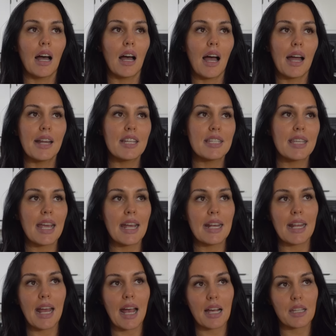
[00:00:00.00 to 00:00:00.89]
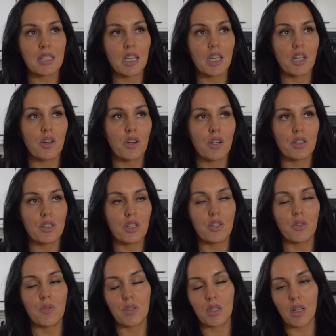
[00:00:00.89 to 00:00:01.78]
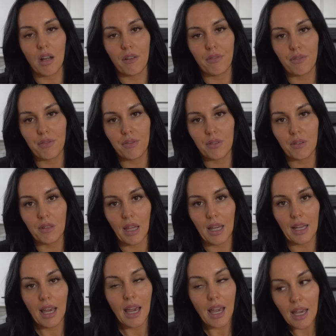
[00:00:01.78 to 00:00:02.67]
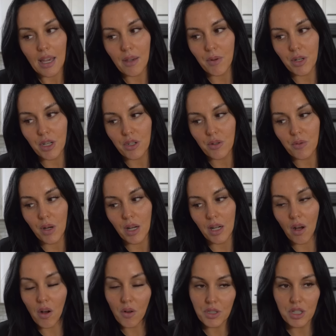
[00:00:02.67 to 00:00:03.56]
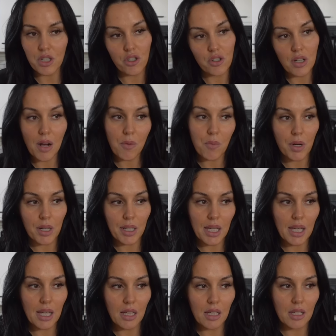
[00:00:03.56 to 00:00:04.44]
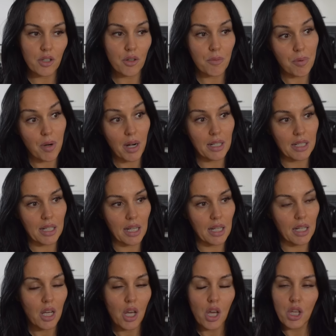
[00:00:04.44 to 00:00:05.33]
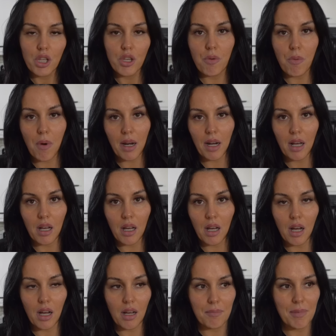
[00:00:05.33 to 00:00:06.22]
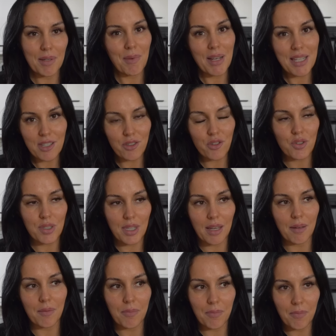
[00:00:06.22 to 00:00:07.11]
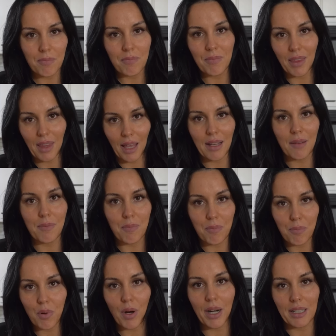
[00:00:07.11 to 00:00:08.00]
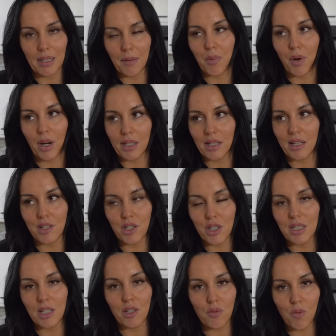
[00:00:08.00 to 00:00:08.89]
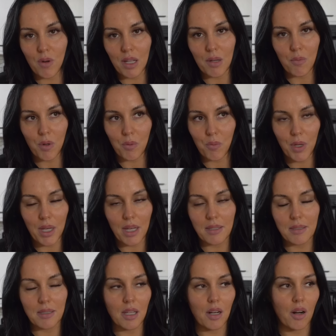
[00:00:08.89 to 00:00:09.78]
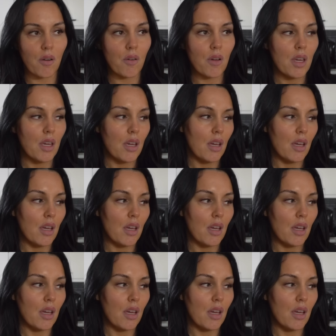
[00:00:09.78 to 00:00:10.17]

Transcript: I just hate asking her to do stuff like, hey, what are you doing? Oh, since you're not working and you're pregnant, you wanna, um, and my sister's like like pregnant pregnant she's like 21 weeks you know